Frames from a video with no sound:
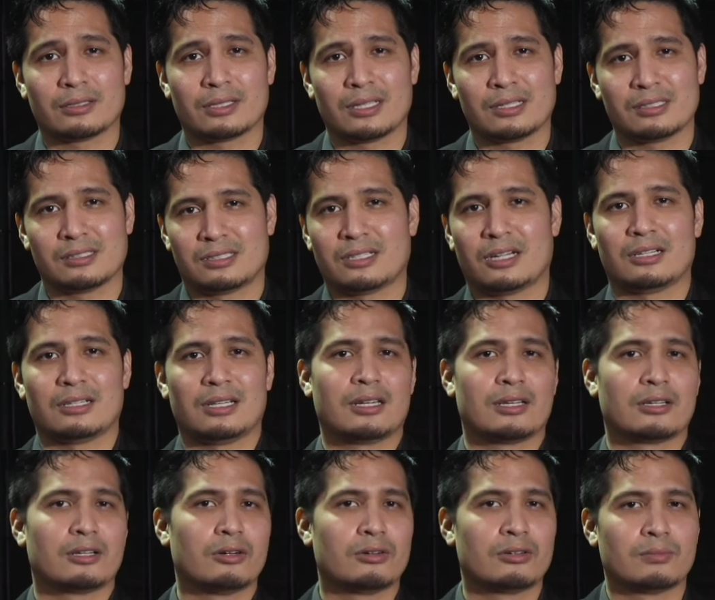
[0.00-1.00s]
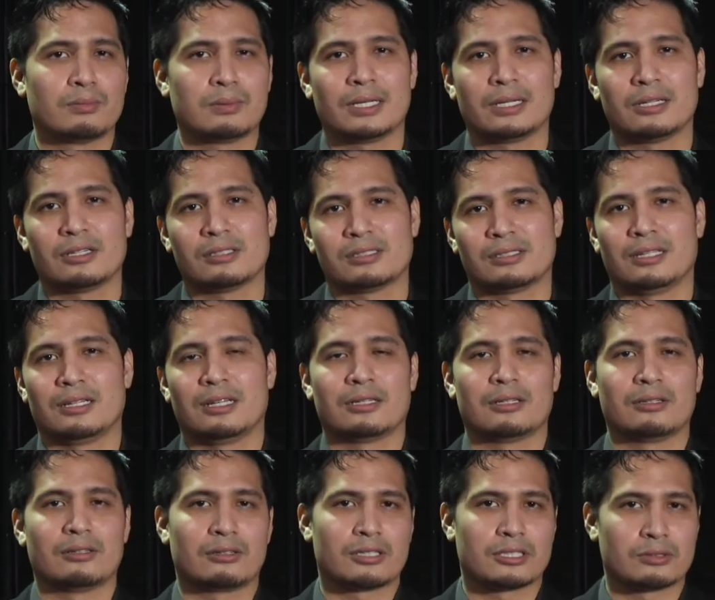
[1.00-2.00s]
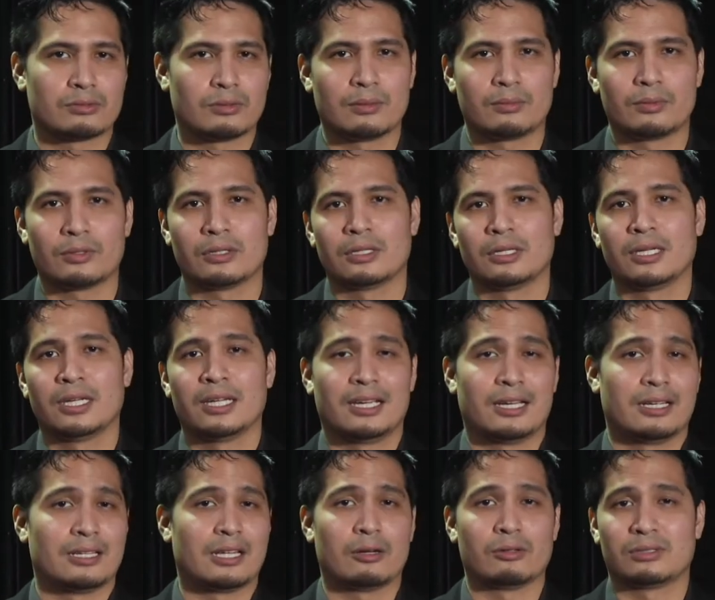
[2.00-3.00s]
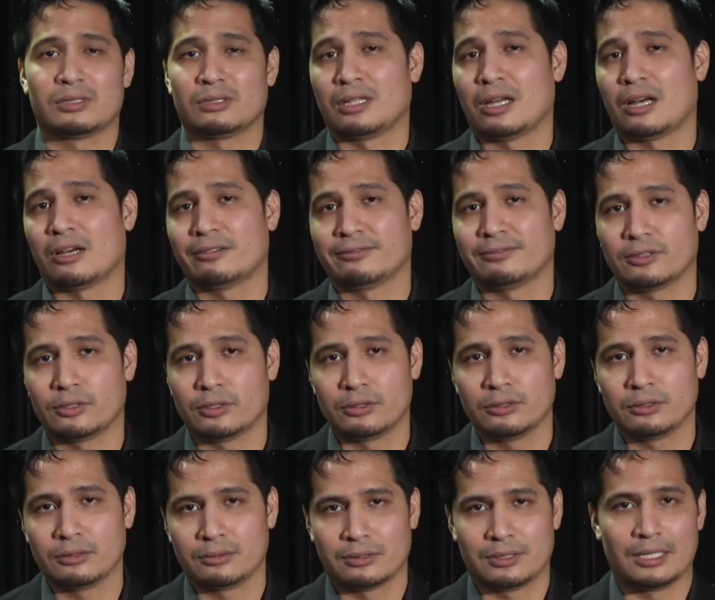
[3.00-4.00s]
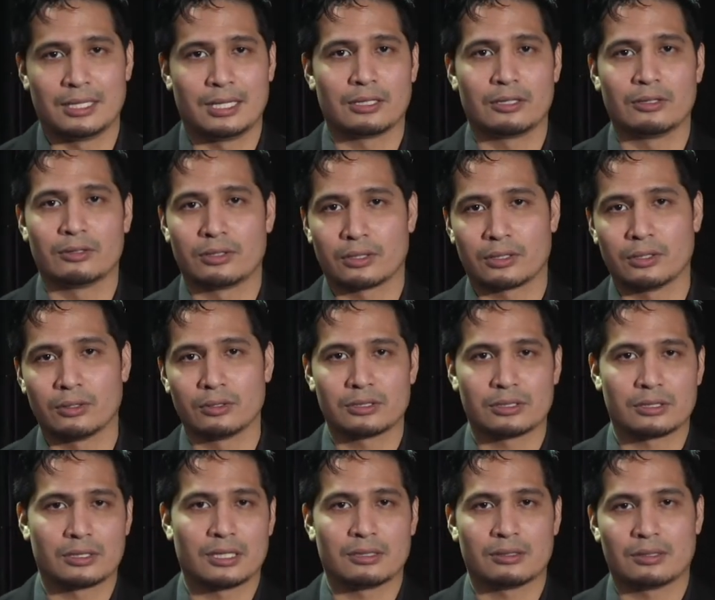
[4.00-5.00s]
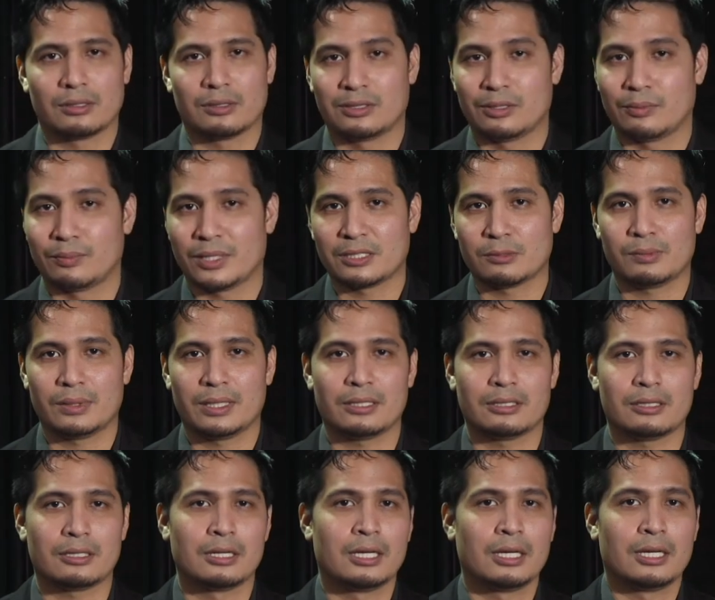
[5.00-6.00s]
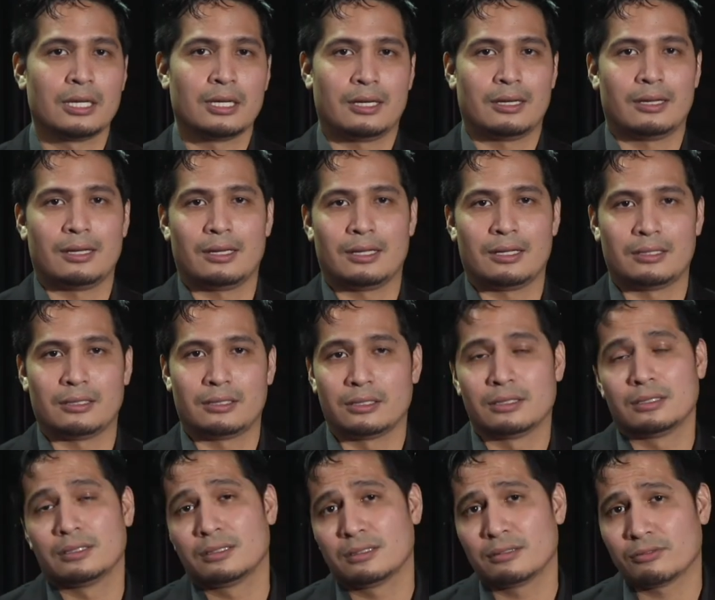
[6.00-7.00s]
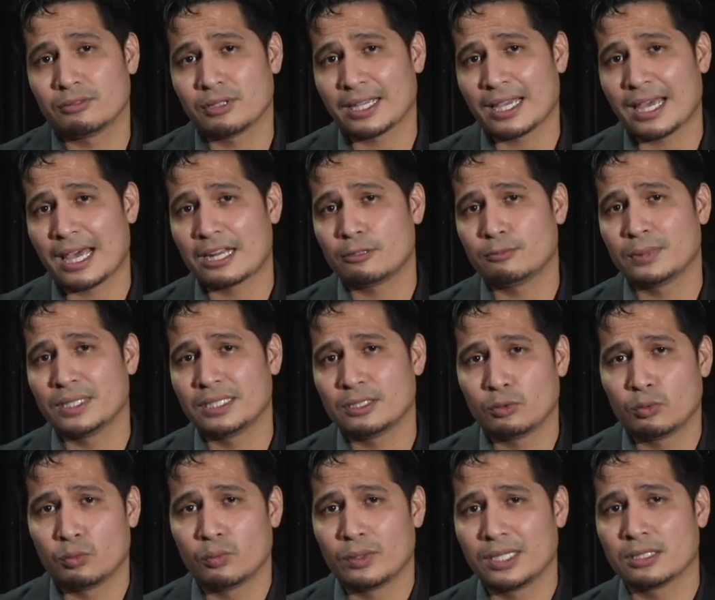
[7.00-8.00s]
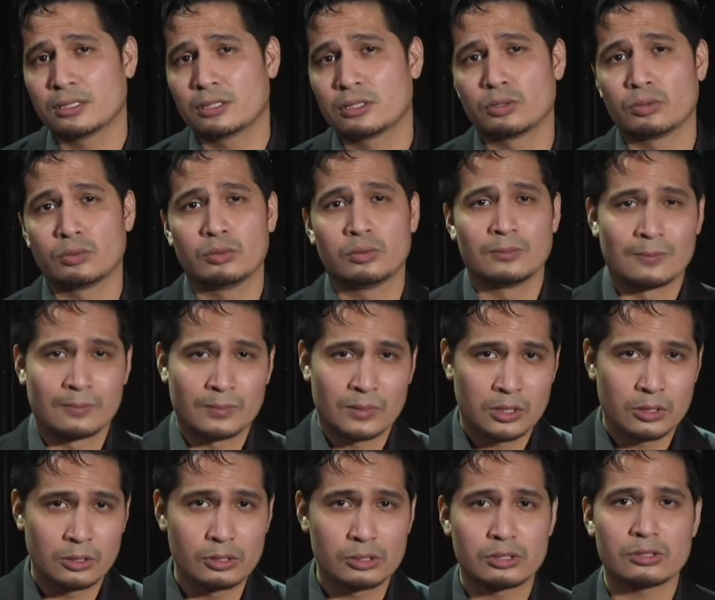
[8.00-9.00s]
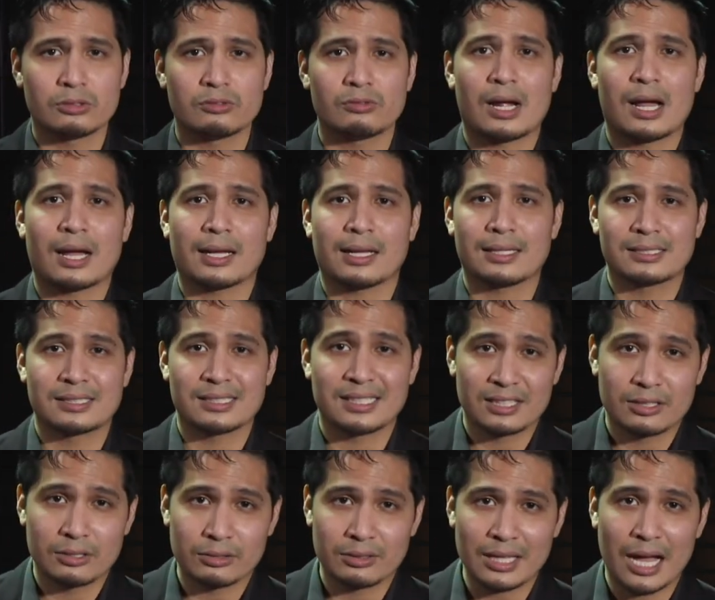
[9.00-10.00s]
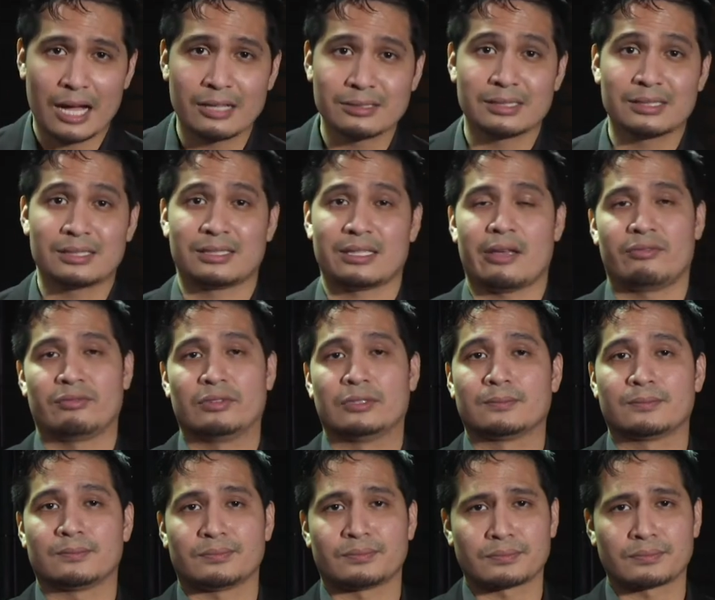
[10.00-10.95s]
Kings start letting go of players. They let go Chris Webber, and that was the downfall. They let go the coach, the best player. And Rick Adelman went to Houston Rockets in 2007.